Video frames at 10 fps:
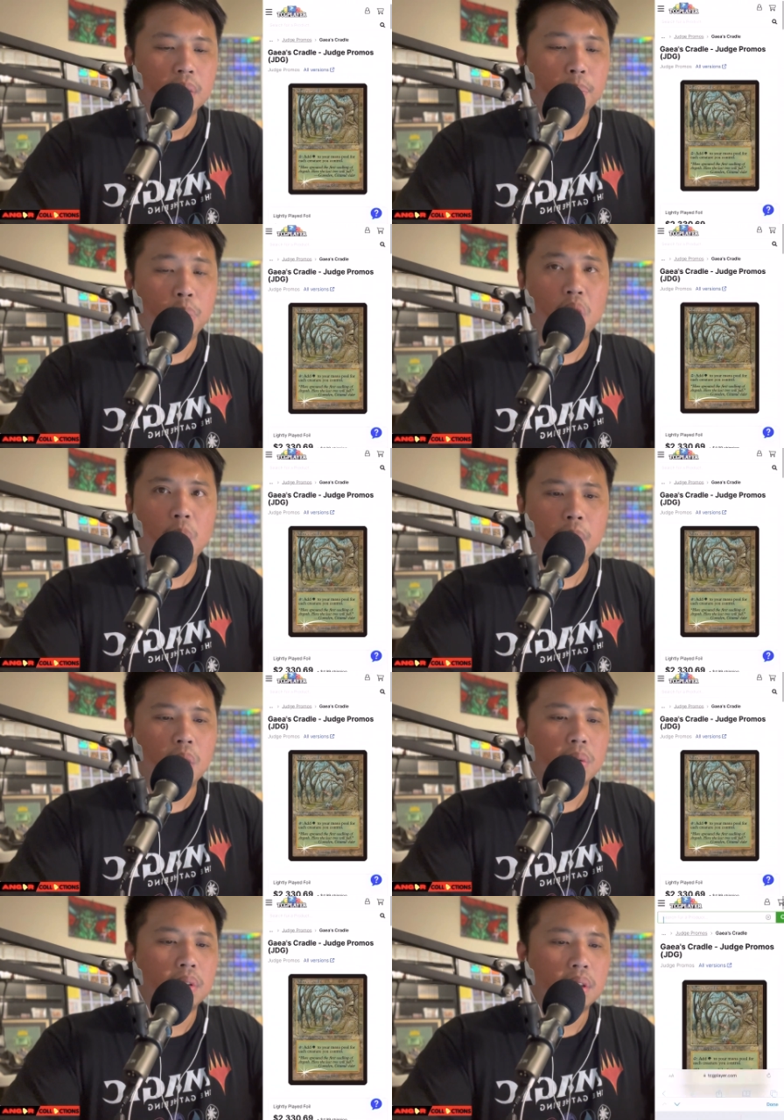
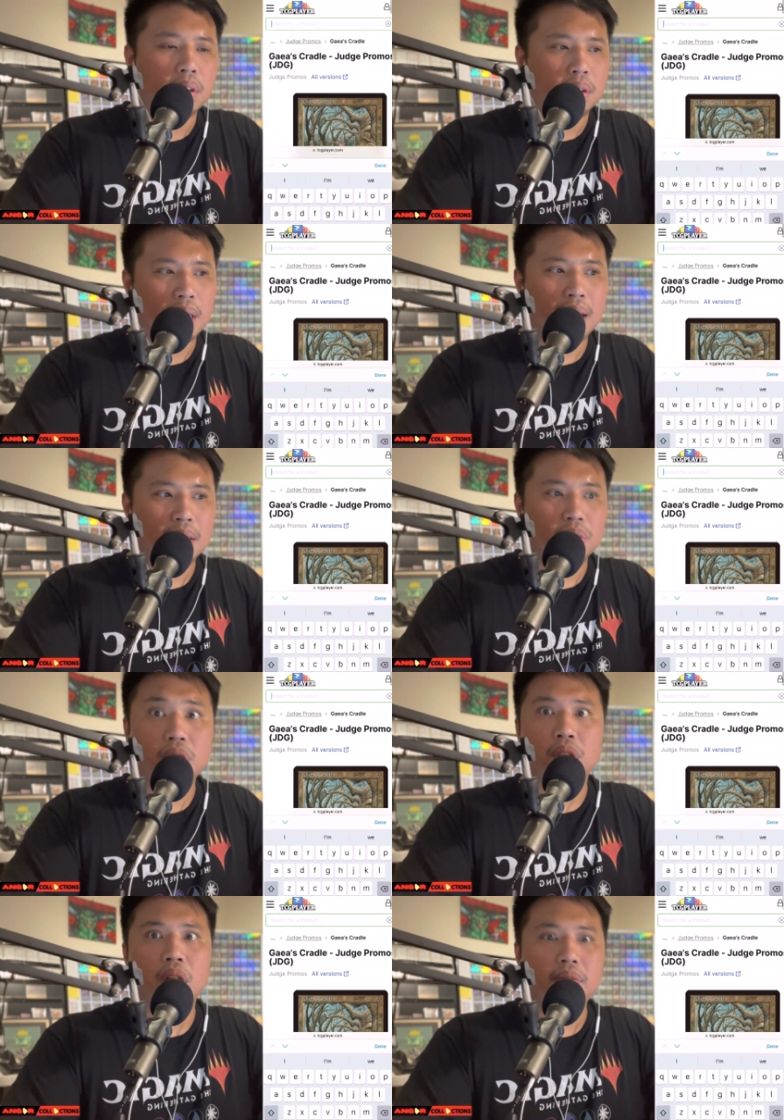promo that is
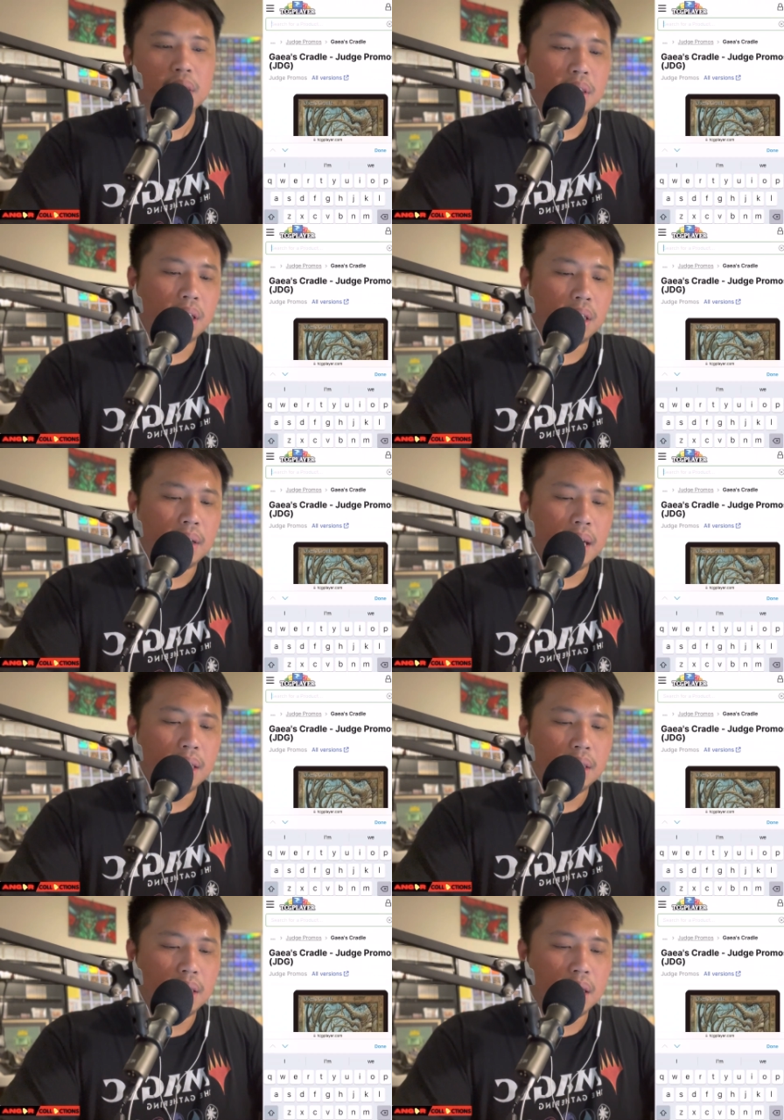reserve card, right?
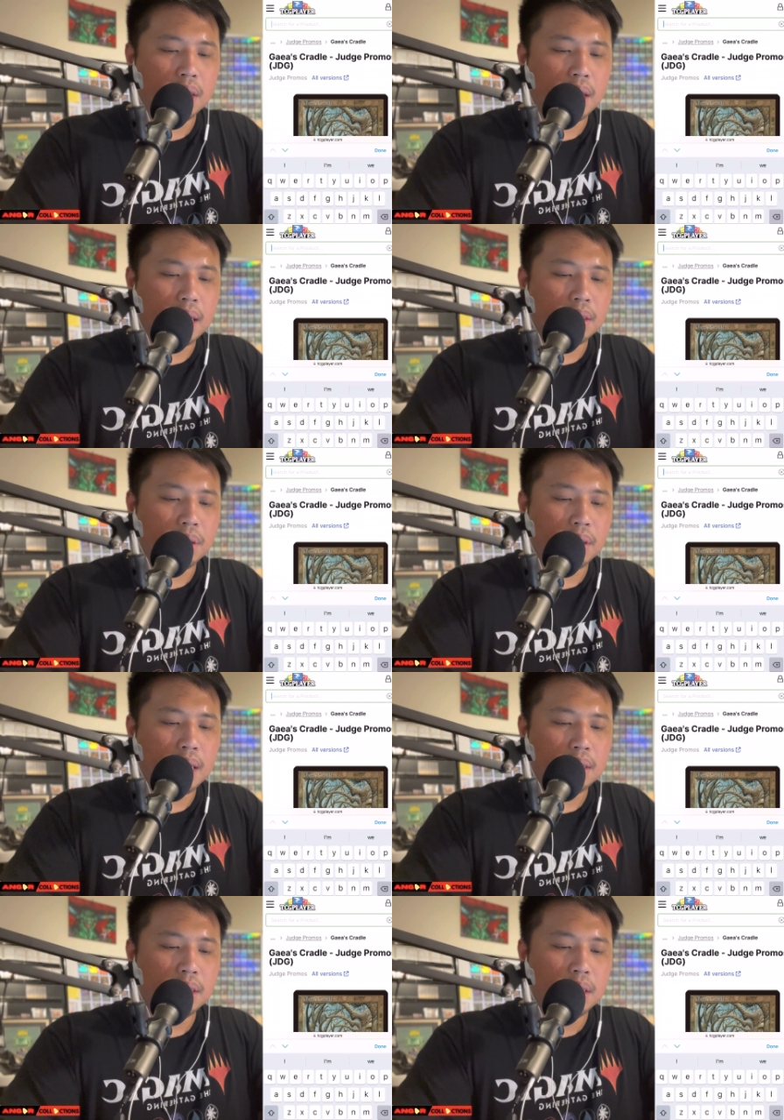Uh, you guys know
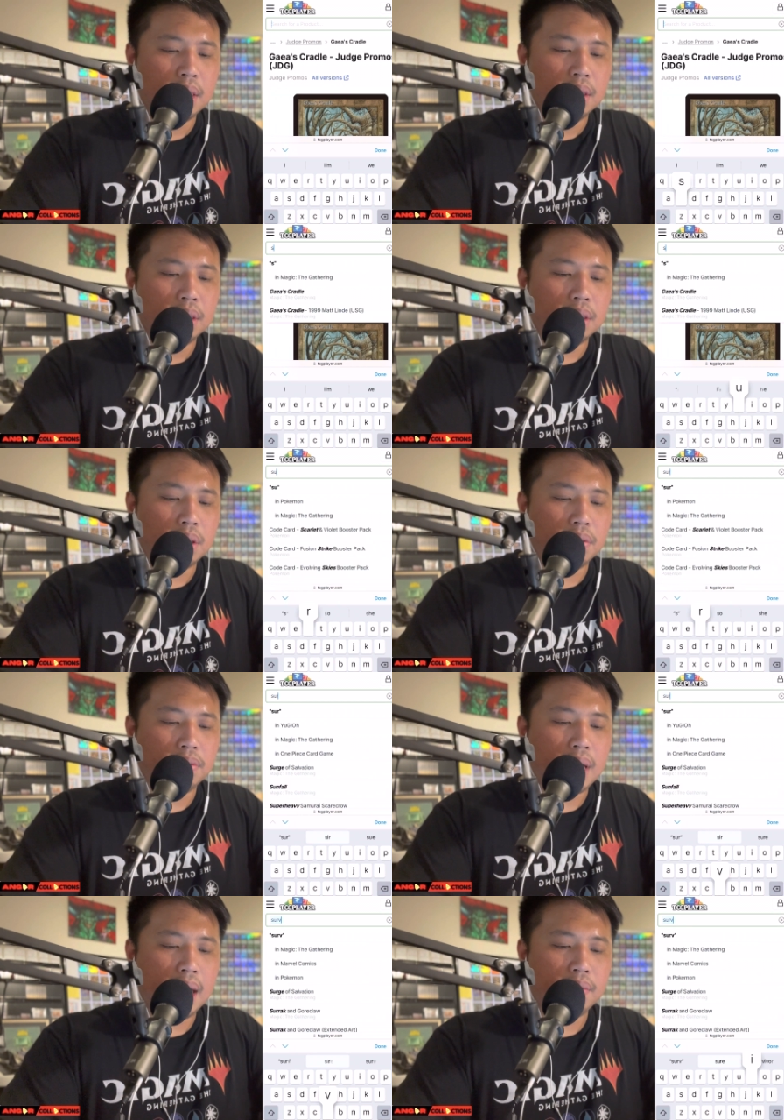this?
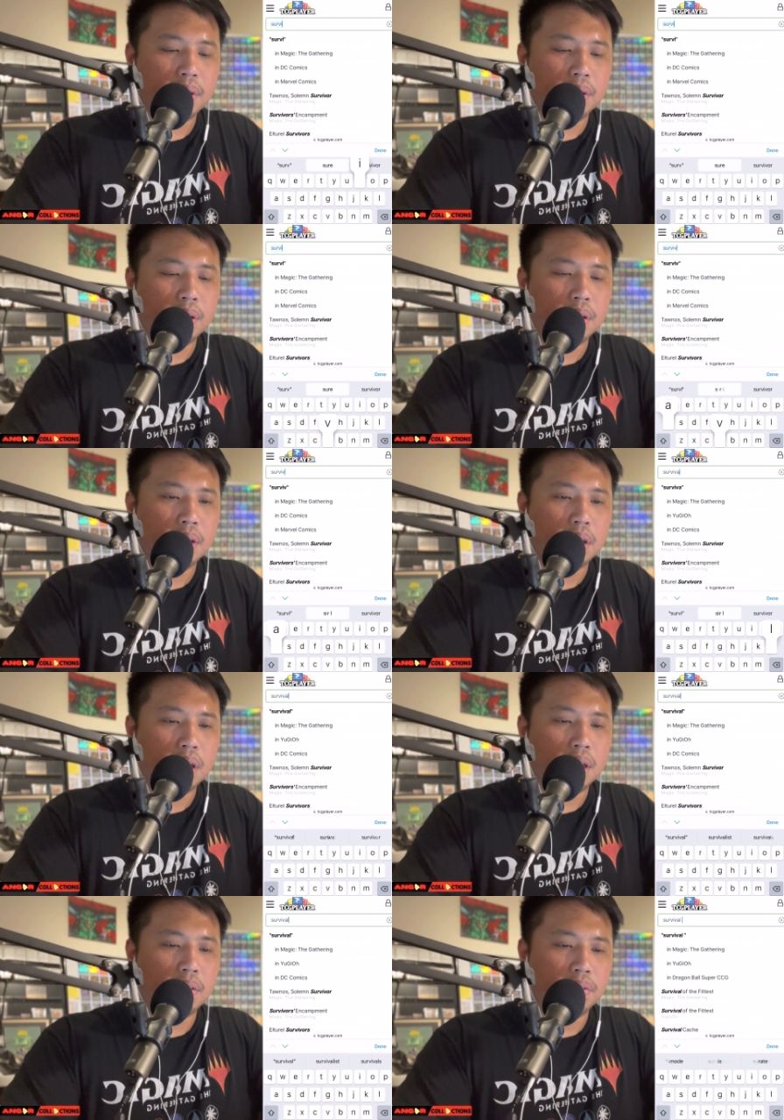Survival
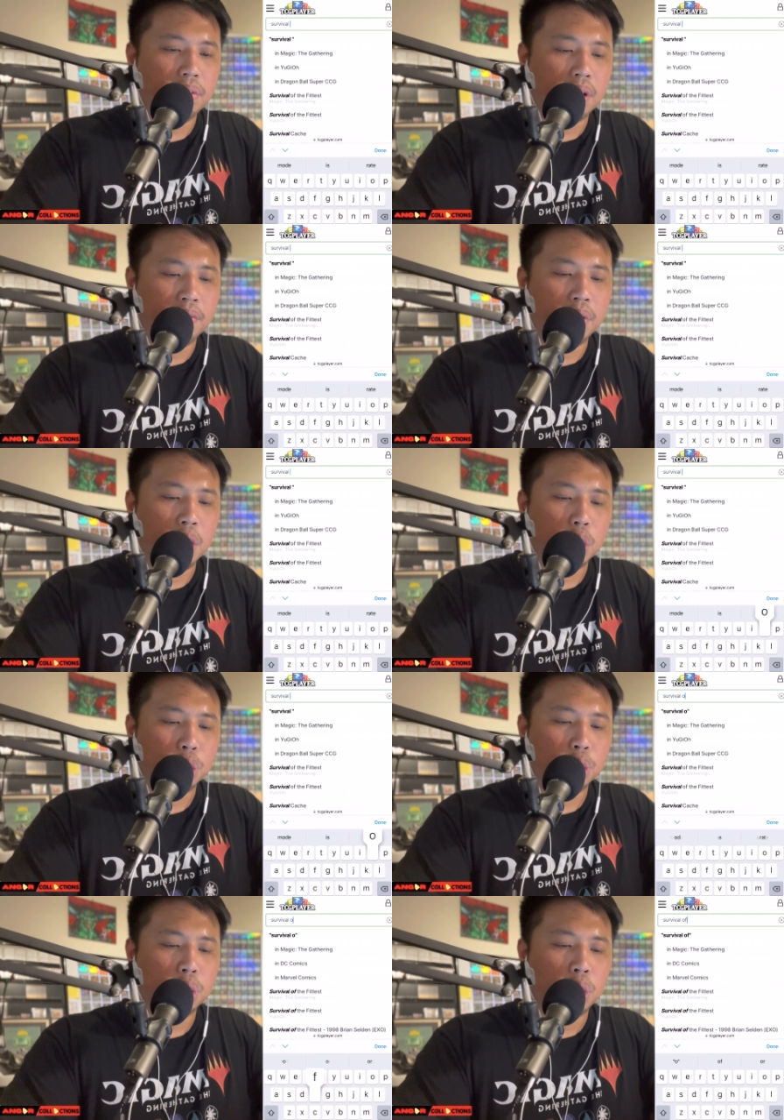of the
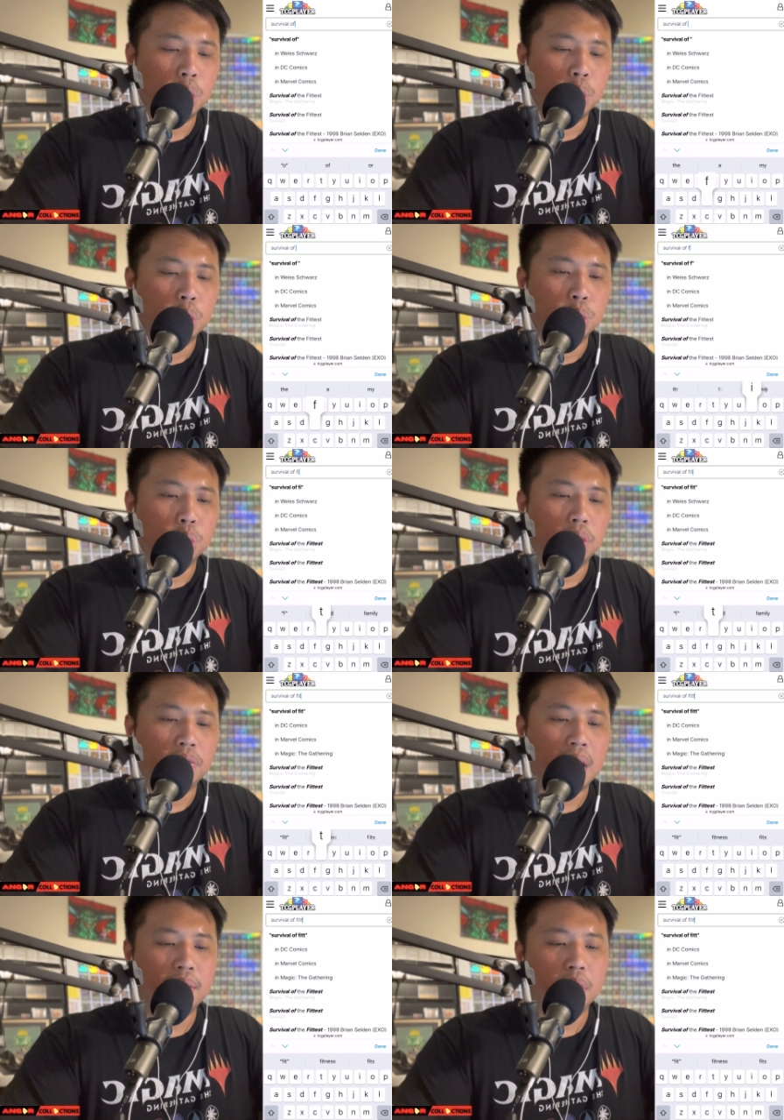fittest.
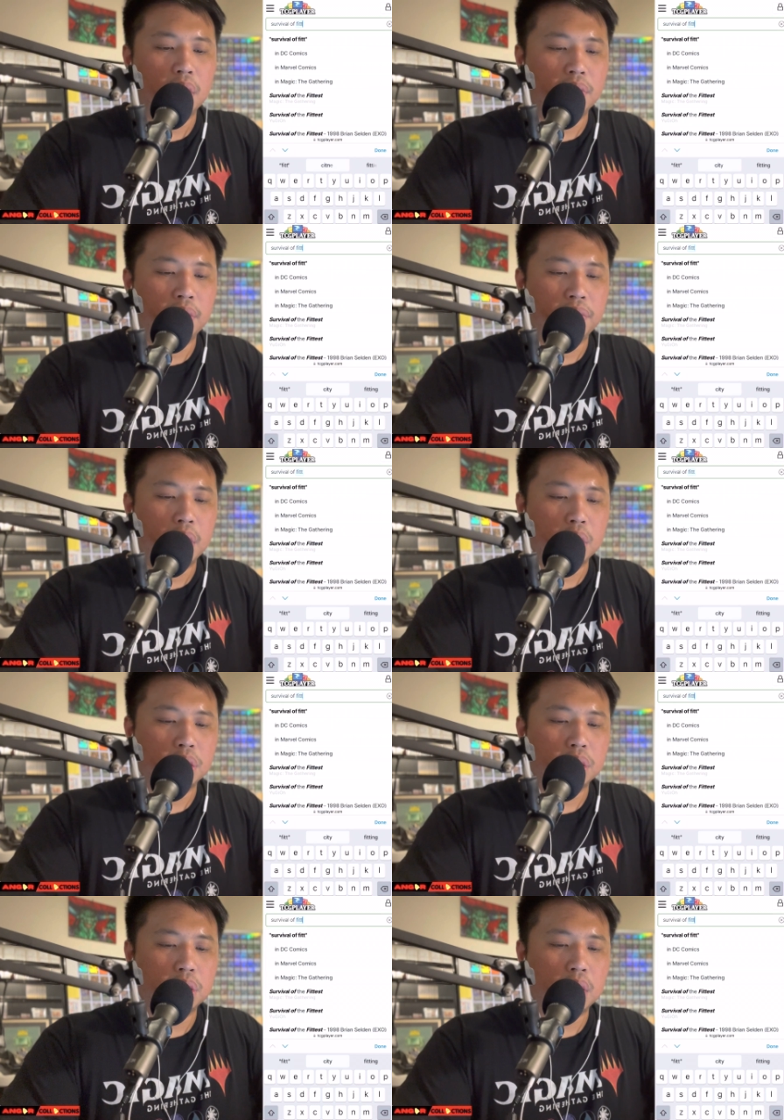Survival of the
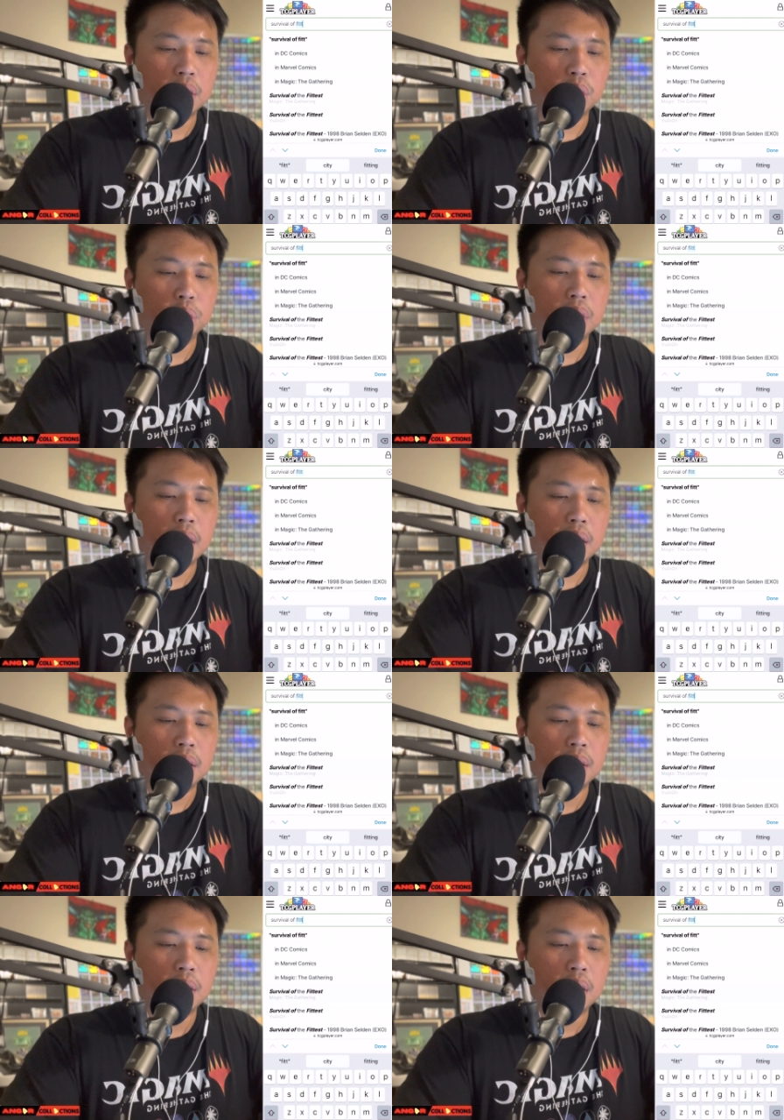fittest. Let's go check.
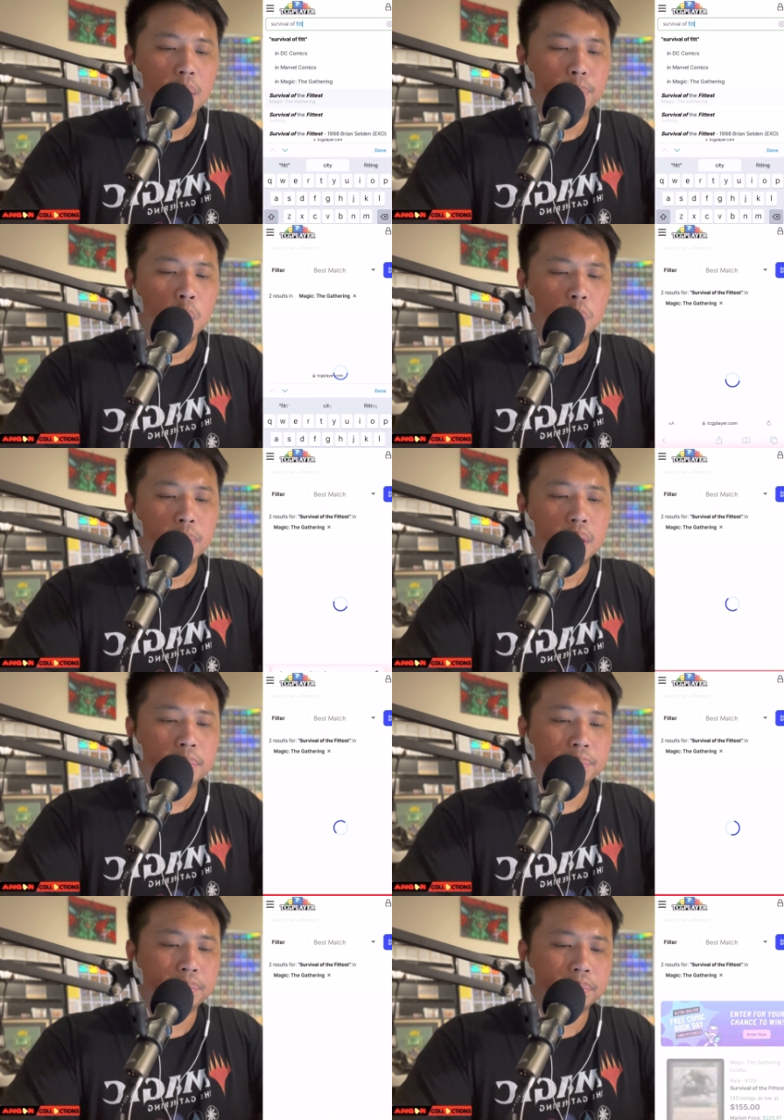Boom.